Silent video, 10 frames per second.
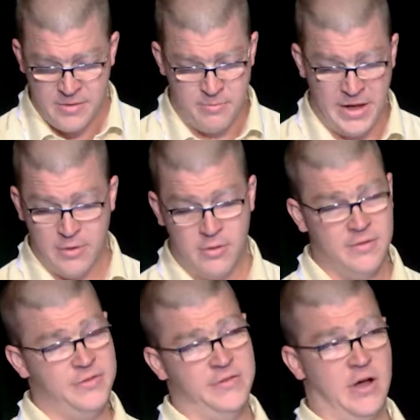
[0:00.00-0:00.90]
my goal
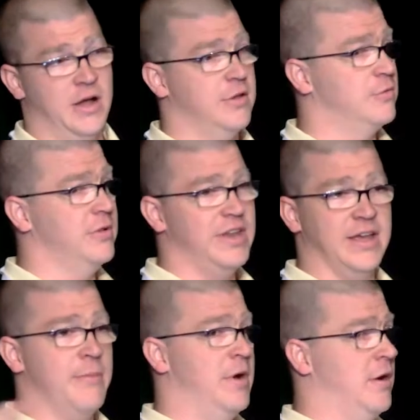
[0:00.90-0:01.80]
of the talk is really to
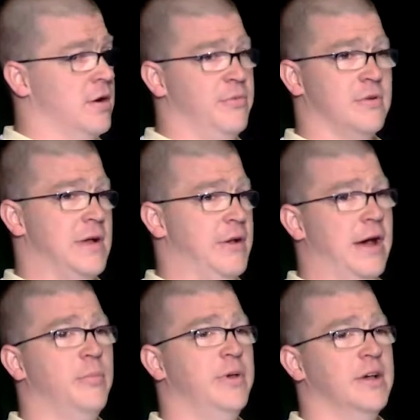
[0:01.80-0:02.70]
get my arms around
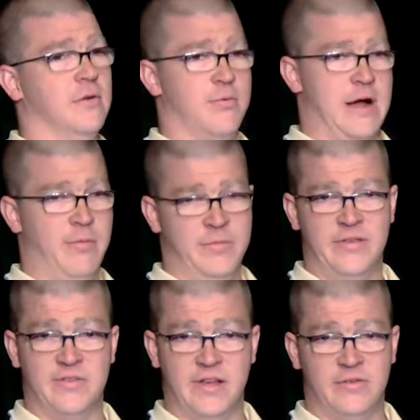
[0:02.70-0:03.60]
how big of a problem
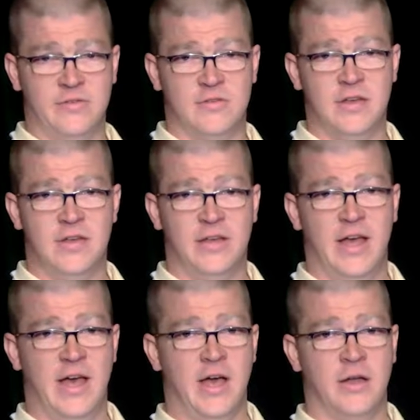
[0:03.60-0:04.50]
is this,
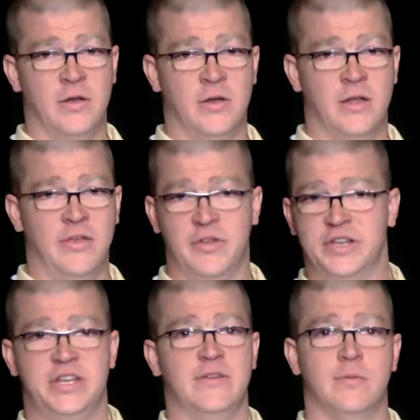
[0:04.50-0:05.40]
and is it
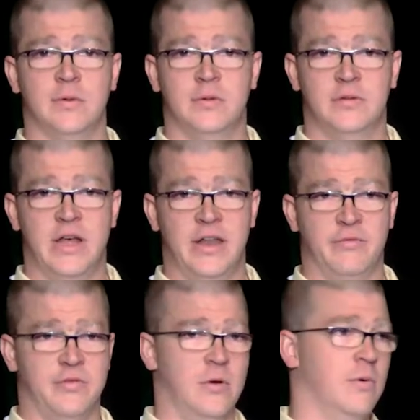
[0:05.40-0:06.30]
achievable? And
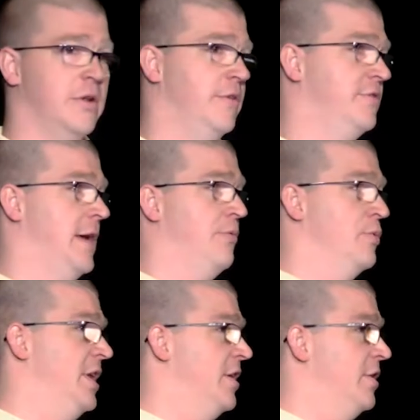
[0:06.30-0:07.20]
if so, what are the steps
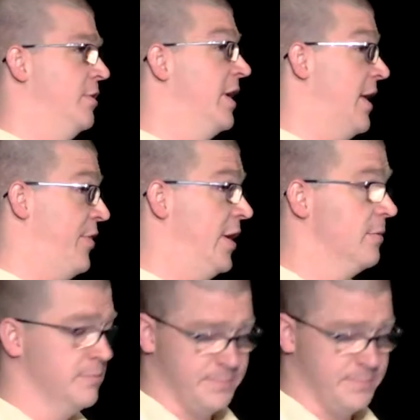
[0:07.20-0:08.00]
we need to do to get there?